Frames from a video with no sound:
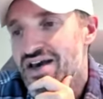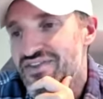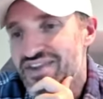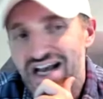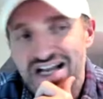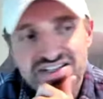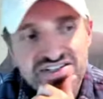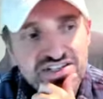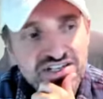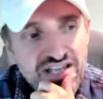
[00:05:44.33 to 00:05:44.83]
And
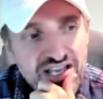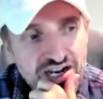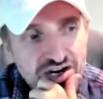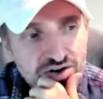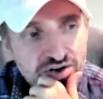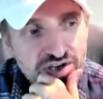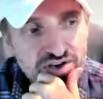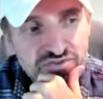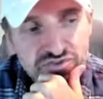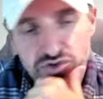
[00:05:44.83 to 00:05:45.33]
that's an
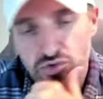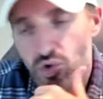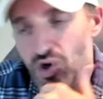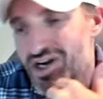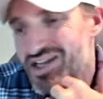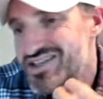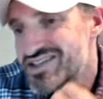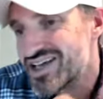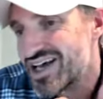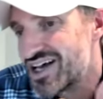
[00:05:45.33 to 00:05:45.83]
area, if you
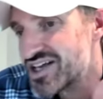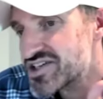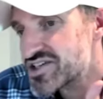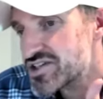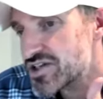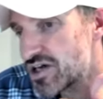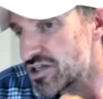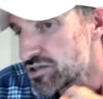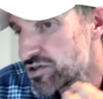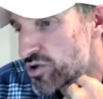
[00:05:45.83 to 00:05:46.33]
want to
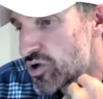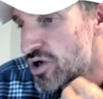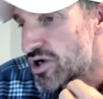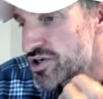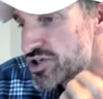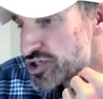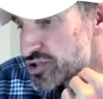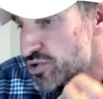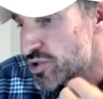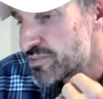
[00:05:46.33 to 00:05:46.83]
test a,
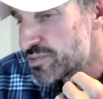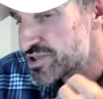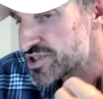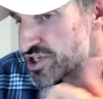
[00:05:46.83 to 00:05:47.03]
a short